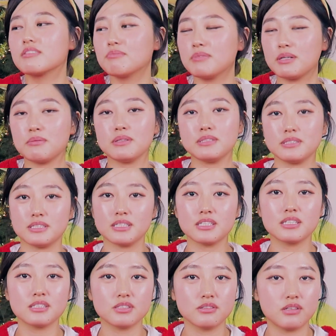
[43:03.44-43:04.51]
make me
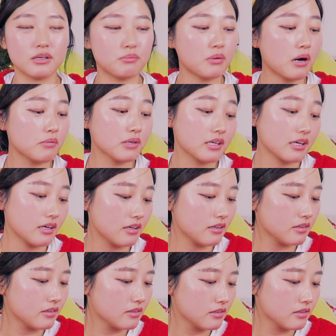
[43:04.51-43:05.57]
sick. So I probably can't.